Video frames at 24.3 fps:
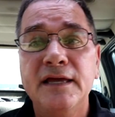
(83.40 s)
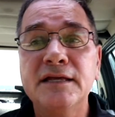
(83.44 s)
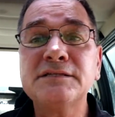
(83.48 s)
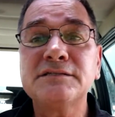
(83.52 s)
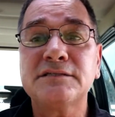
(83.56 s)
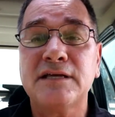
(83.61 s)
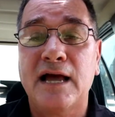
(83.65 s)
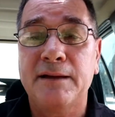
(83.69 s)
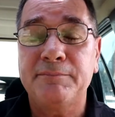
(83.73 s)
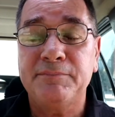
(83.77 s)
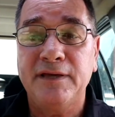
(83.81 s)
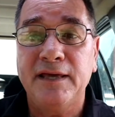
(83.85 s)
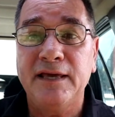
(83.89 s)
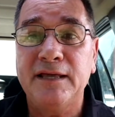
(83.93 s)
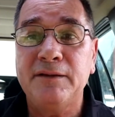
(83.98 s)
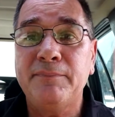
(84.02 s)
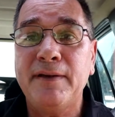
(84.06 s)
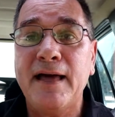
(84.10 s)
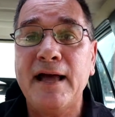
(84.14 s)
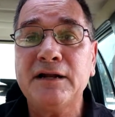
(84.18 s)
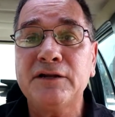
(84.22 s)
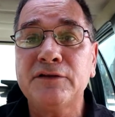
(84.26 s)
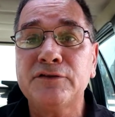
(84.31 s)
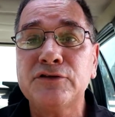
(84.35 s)
it's time to head
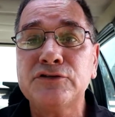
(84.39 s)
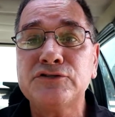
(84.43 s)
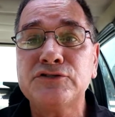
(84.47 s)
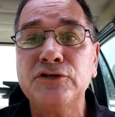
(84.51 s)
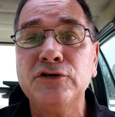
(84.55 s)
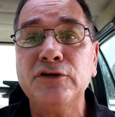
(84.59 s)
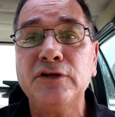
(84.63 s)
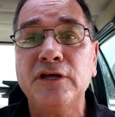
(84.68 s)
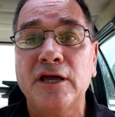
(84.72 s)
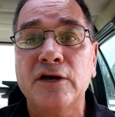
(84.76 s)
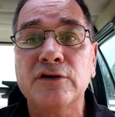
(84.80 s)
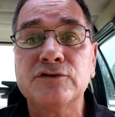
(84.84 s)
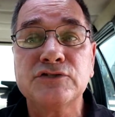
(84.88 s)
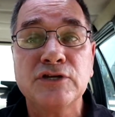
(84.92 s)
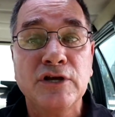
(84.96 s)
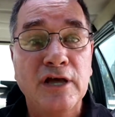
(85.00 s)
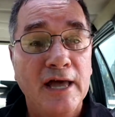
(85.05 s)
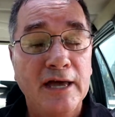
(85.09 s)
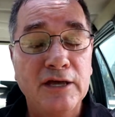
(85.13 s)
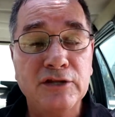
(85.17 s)
back to the studios